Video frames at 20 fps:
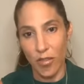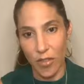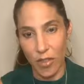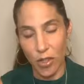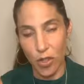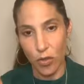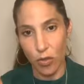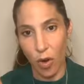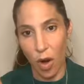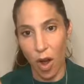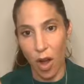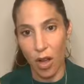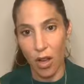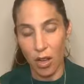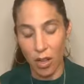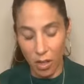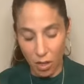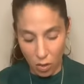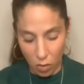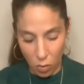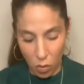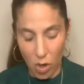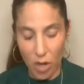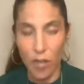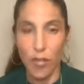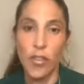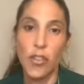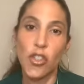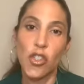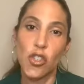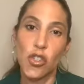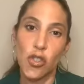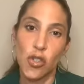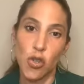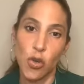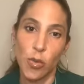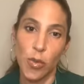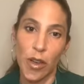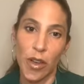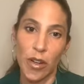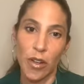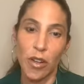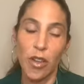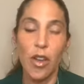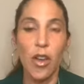it's wrong? What if it's stupid?